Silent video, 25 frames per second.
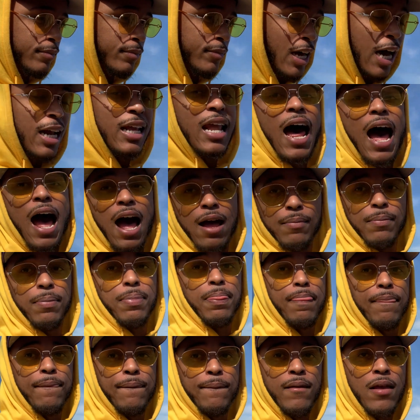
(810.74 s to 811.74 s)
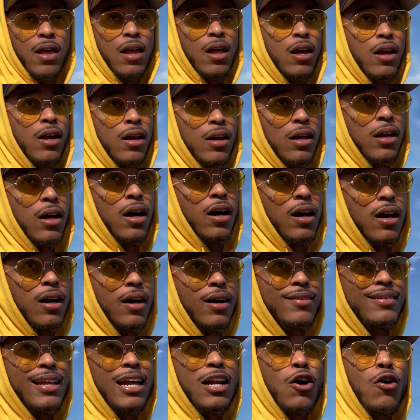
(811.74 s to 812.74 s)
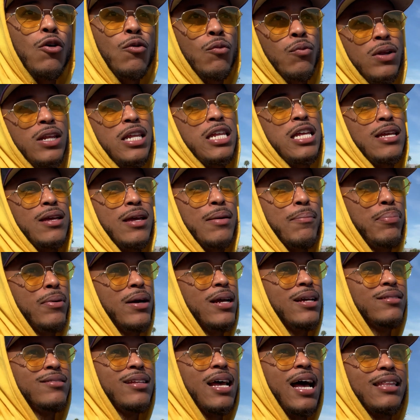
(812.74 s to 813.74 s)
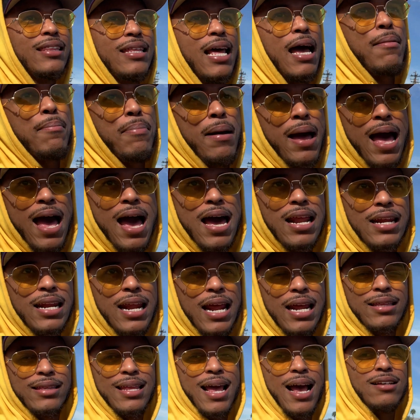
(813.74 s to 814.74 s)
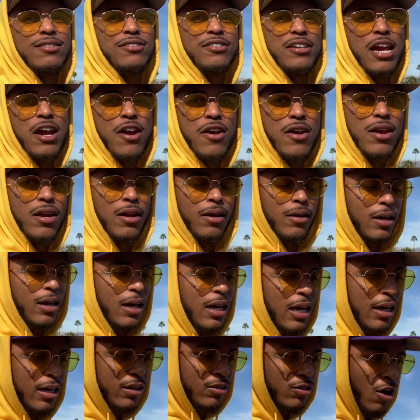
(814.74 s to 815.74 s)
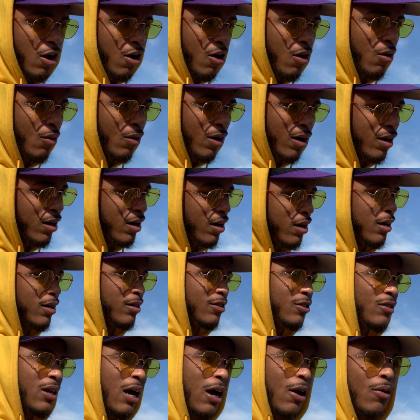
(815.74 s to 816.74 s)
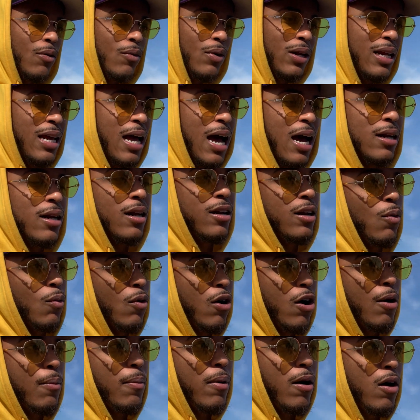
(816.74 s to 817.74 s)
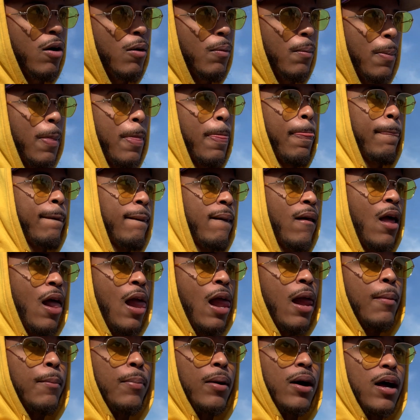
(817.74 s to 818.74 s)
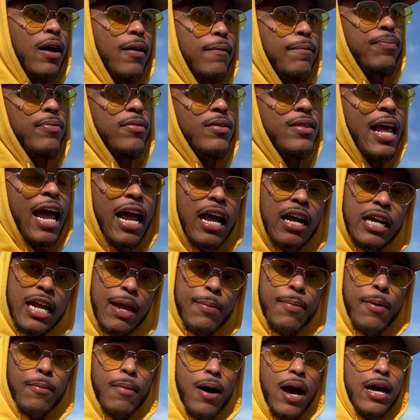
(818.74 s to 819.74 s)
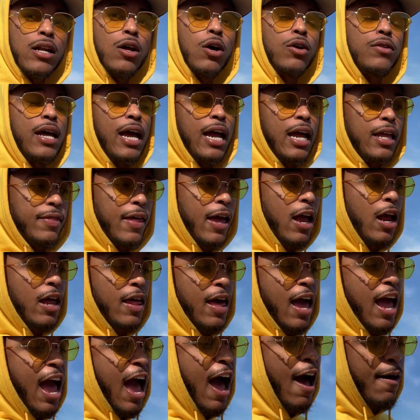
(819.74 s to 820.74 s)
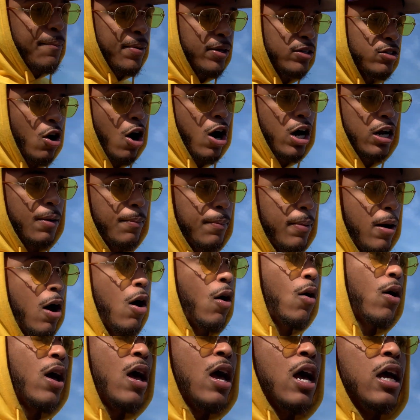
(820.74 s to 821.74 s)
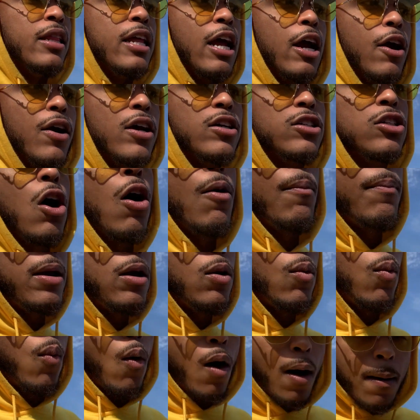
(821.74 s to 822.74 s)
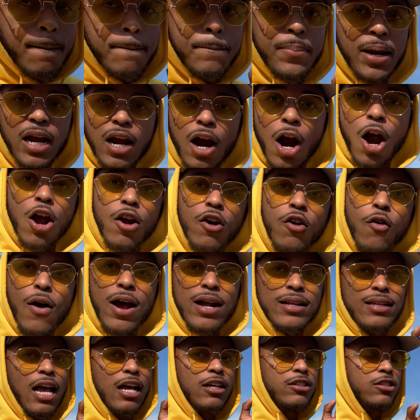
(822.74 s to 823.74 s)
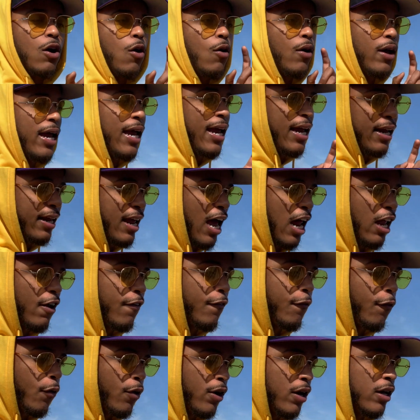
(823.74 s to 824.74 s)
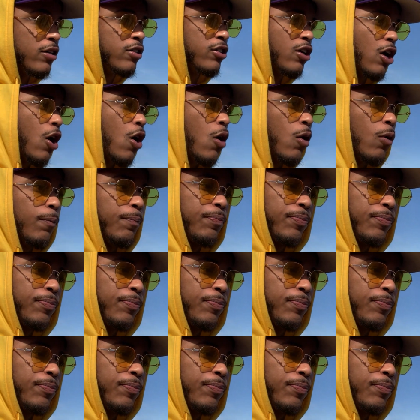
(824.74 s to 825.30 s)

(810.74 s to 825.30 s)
A lot. They don't really, but it's not that bad. It ain't that scary. So you don't really got nothing to worry about. But they keep in mind though, they have been talking about there is gonna be one big earthquake that's gonna hit in California. So